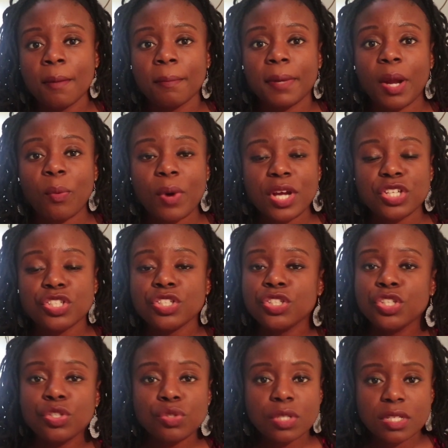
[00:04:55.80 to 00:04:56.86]
But I watched
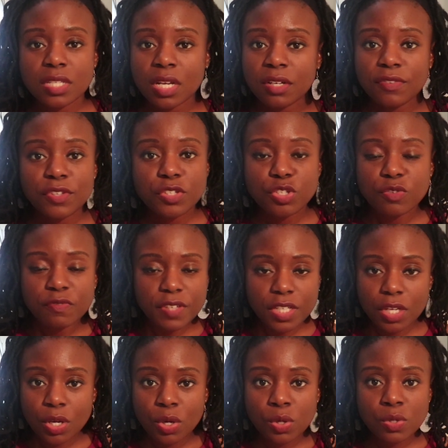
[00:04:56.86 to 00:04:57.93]
a ton of YouTube
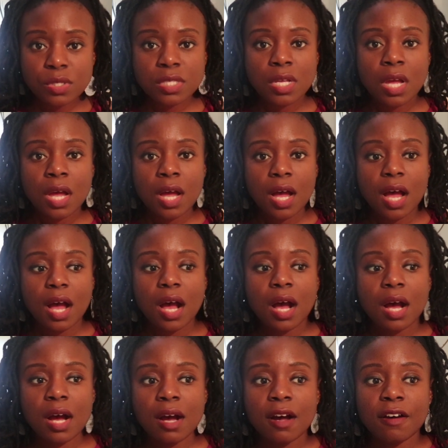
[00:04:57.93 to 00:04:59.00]
videos
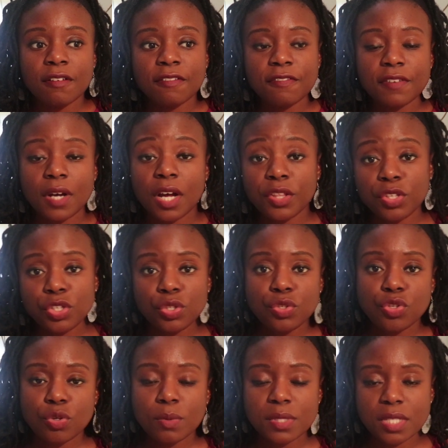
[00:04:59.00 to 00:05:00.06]
of other
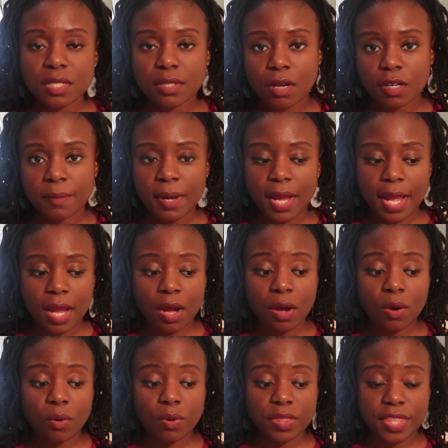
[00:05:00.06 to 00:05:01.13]
YouTubers that talk about
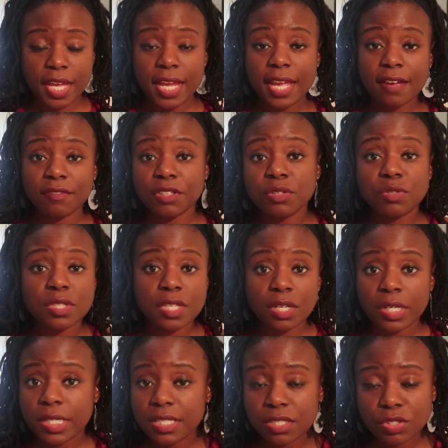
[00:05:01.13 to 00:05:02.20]
how they have used
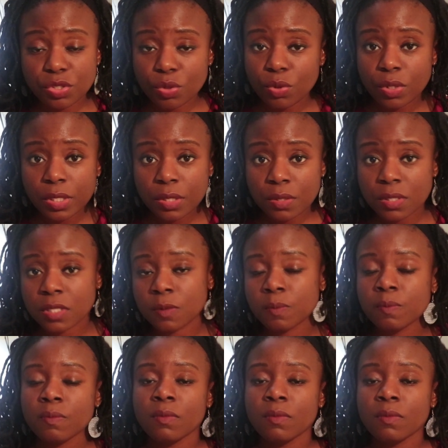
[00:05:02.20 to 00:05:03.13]
their essential oils.